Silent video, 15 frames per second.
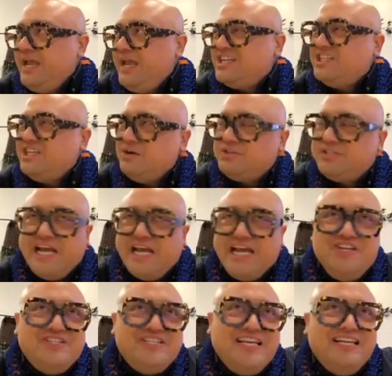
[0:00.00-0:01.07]
actually I'll say
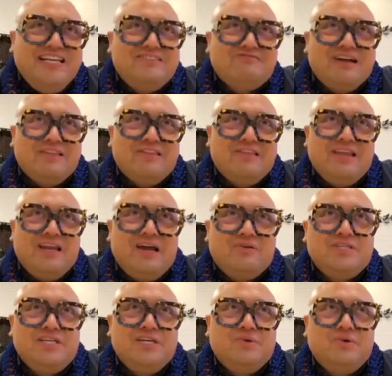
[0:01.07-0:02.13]
New Zealand rather than
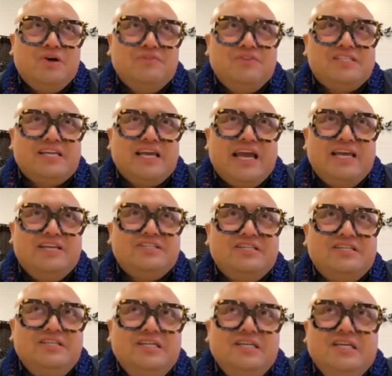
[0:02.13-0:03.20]
Aotearoa on this
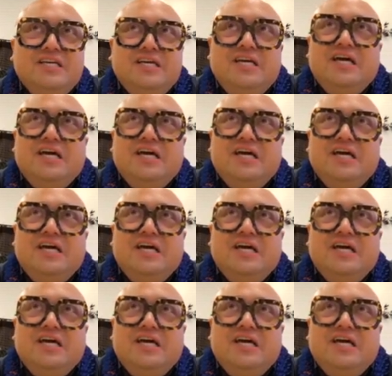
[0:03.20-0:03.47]
occasion.